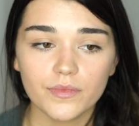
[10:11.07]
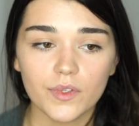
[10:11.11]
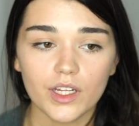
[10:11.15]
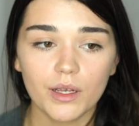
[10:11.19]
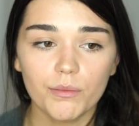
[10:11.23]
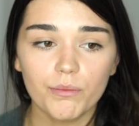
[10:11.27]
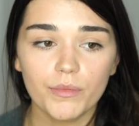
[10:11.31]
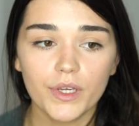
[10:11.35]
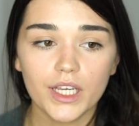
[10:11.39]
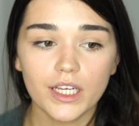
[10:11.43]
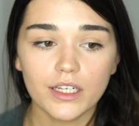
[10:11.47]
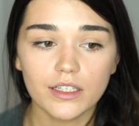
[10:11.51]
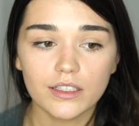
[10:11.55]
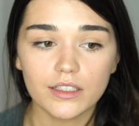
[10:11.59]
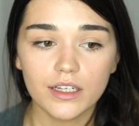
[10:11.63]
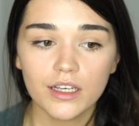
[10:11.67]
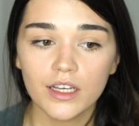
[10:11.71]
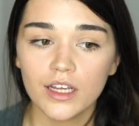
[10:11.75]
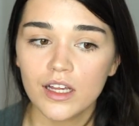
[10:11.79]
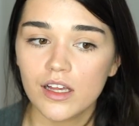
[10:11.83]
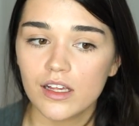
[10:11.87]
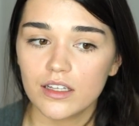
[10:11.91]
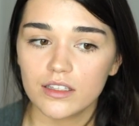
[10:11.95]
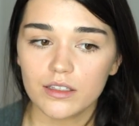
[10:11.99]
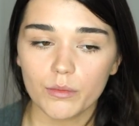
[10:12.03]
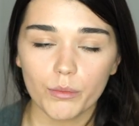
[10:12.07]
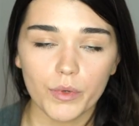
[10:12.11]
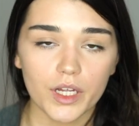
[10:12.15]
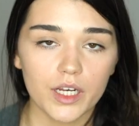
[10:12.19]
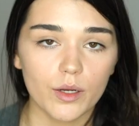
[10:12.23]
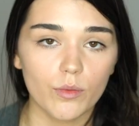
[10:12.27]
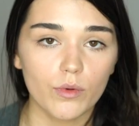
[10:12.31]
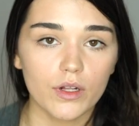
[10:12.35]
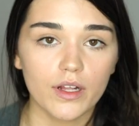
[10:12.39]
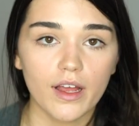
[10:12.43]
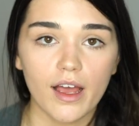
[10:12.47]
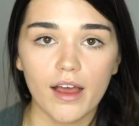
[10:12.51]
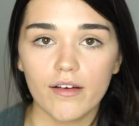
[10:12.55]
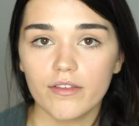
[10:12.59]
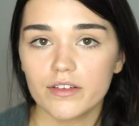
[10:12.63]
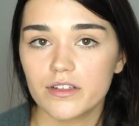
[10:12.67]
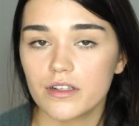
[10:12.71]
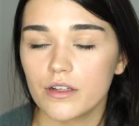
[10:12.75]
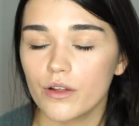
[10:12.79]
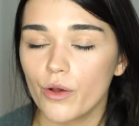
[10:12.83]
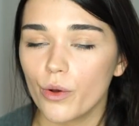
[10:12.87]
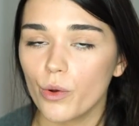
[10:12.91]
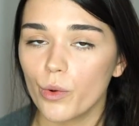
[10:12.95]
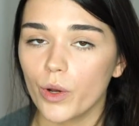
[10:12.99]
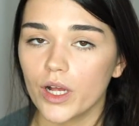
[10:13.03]
I mean, somebody will have a
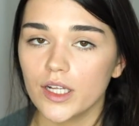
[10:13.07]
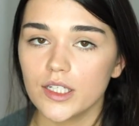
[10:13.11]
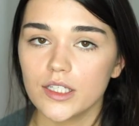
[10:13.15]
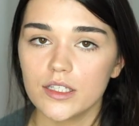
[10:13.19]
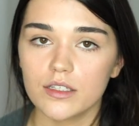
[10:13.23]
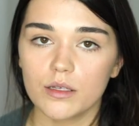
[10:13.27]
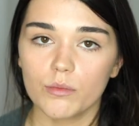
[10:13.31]
slow one,